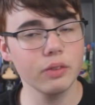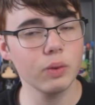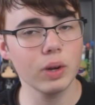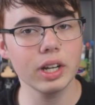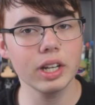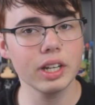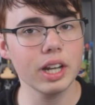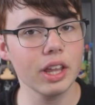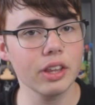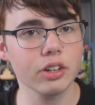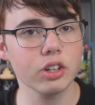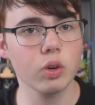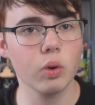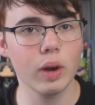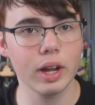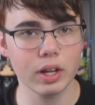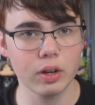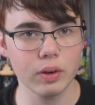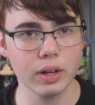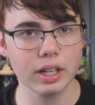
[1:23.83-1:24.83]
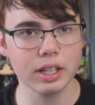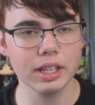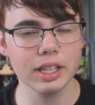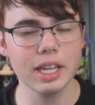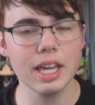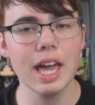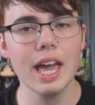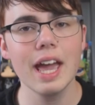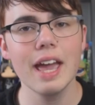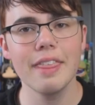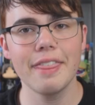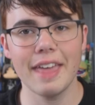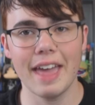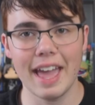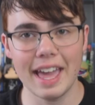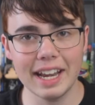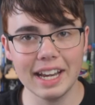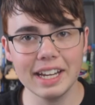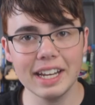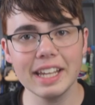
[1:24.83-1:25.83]
another quite quickly. The
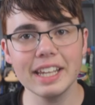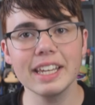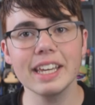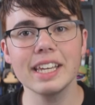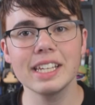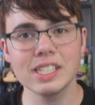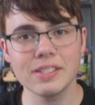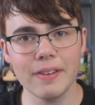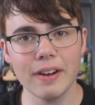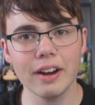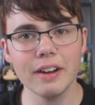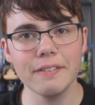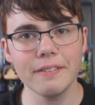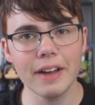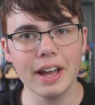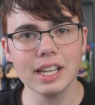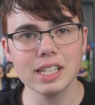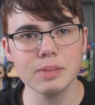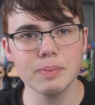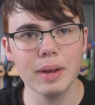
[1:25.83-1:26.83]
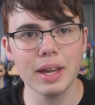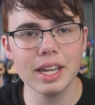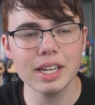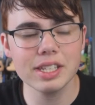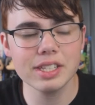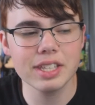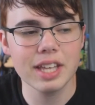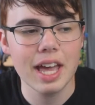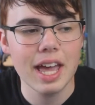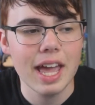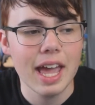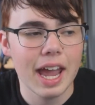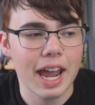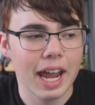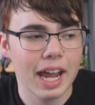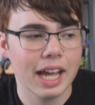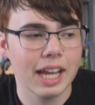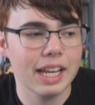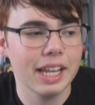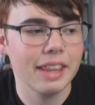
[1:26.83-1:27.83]
editing is very fast-paced,
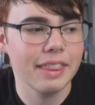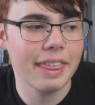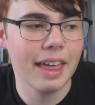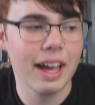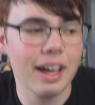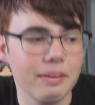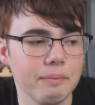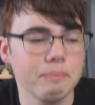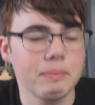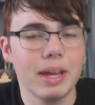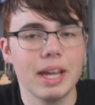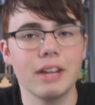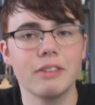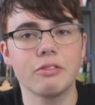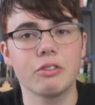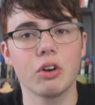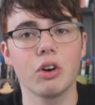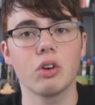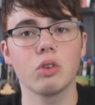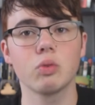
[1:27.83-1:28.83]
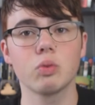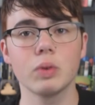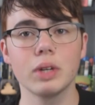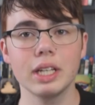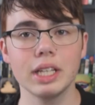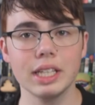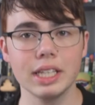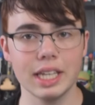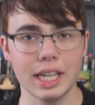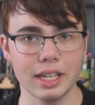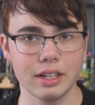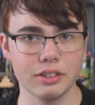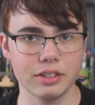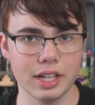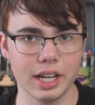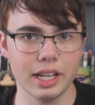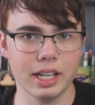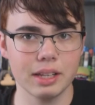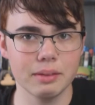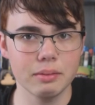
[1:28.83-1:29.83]
and that made for a really
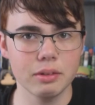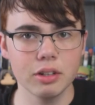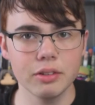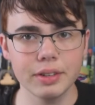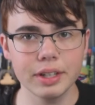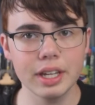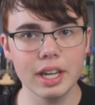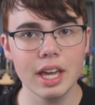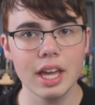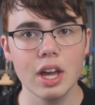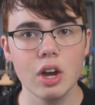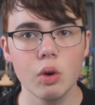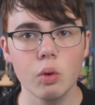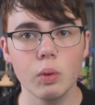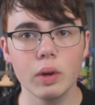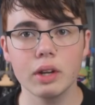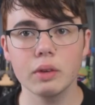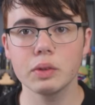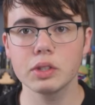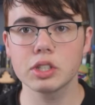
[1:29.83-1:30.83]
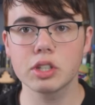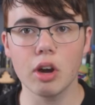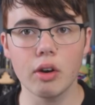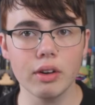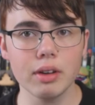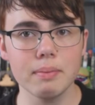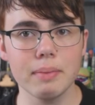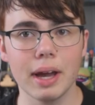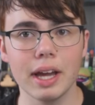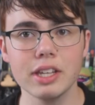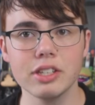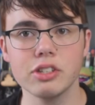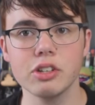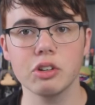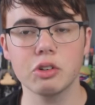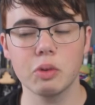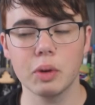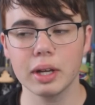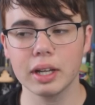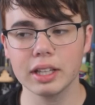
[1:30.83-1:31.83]
entertaining movie. When it was going by
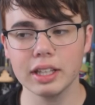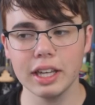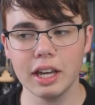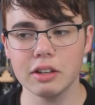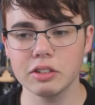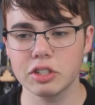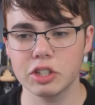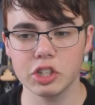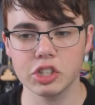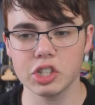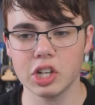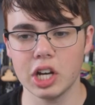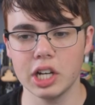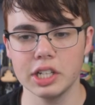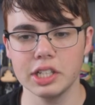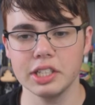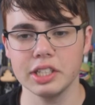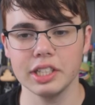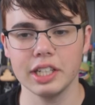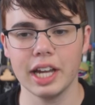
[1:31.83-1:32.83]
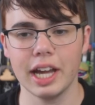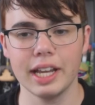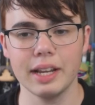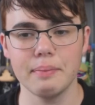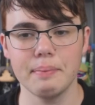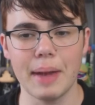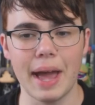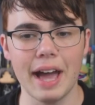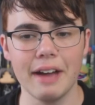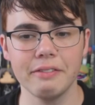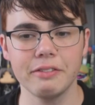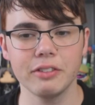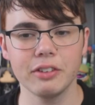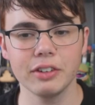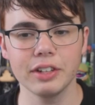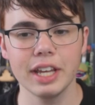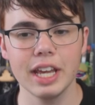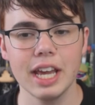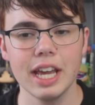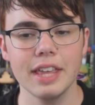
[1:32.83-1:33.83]
so quickly, I was just honestly kind of
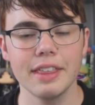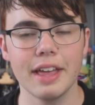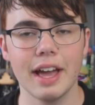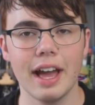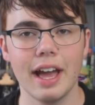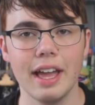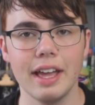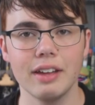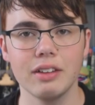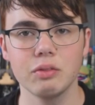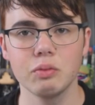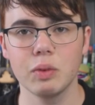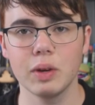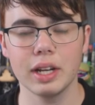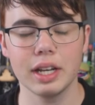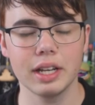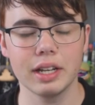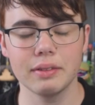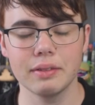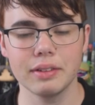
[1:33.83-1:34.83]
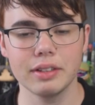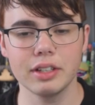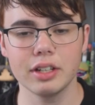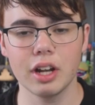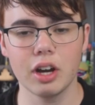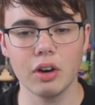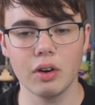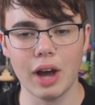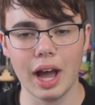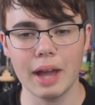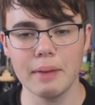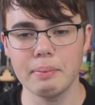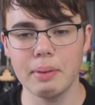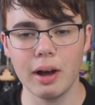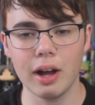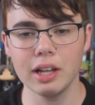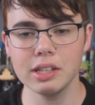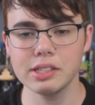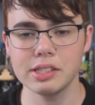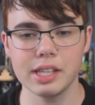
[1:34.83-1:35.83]
baffled that when, I
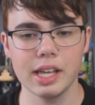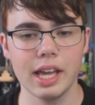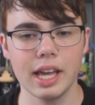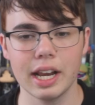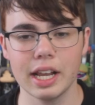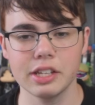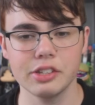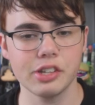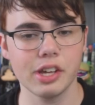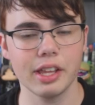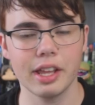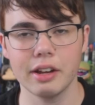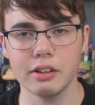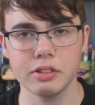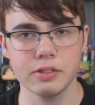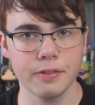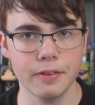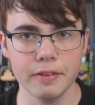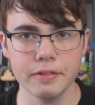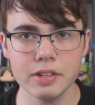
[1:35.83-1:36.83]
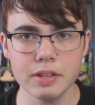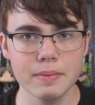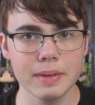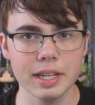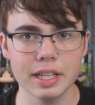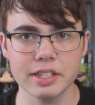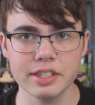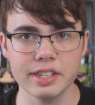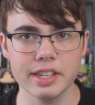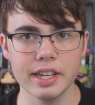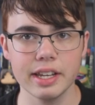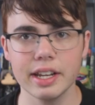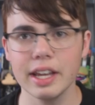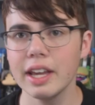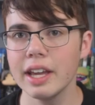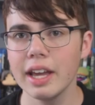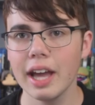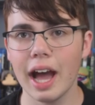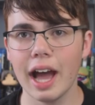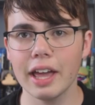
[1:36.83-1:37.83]
paused it and I saw that I was 50 minutes in,
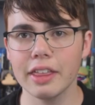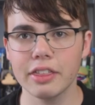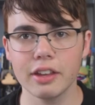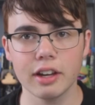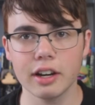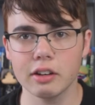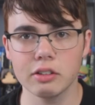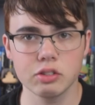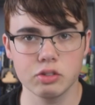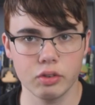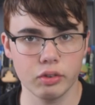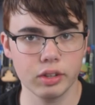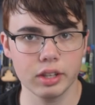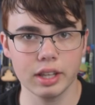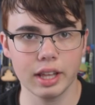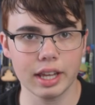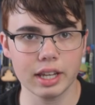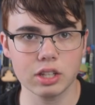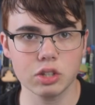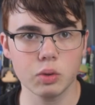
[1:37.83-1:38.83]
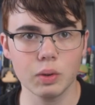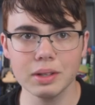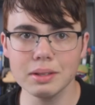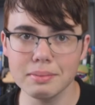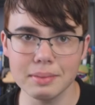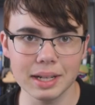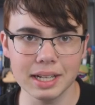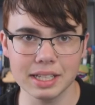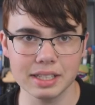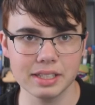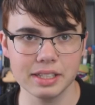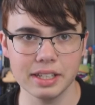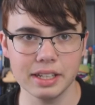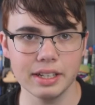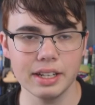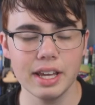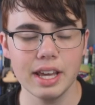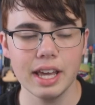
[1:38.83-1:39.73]
I thought I was only like 20 minutes in.